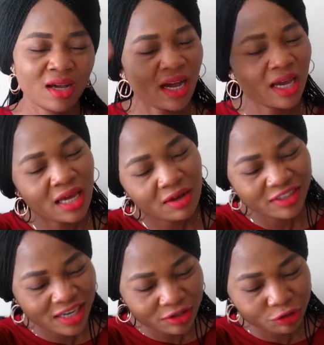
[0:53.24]
I have
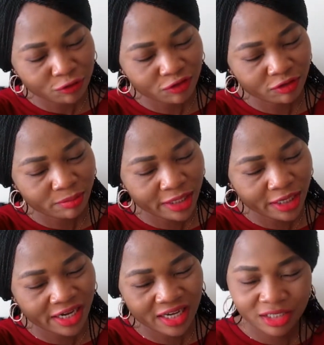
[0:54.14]
dandruff on my
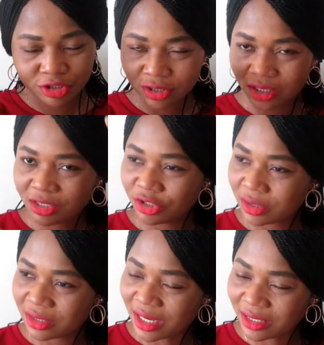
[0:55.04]
head, it's
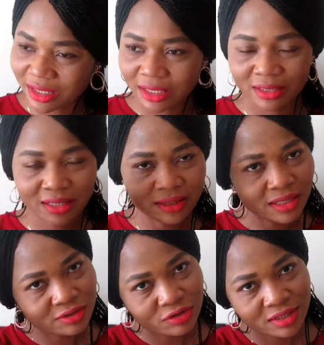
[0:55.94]
just started, I
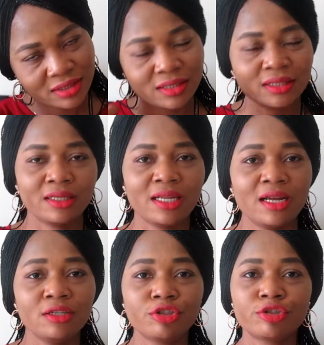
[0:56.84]
started noticing
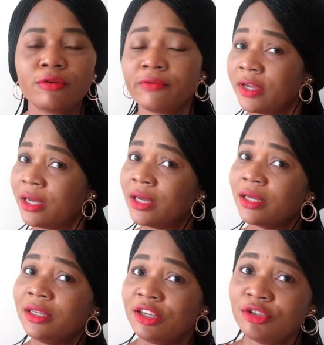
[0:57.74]
dandruff,
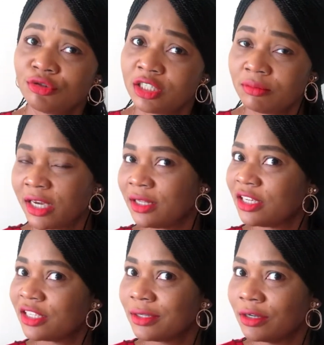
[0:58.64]
this
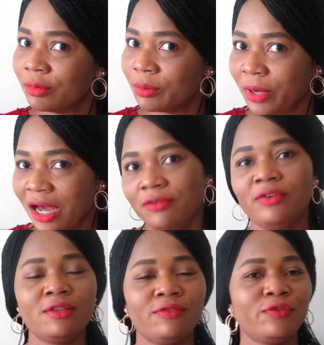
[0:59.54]
treatment is going to be
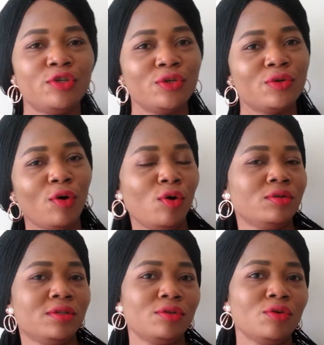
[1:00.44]
perfect for you
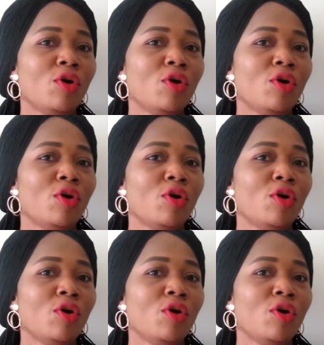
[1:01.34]
also.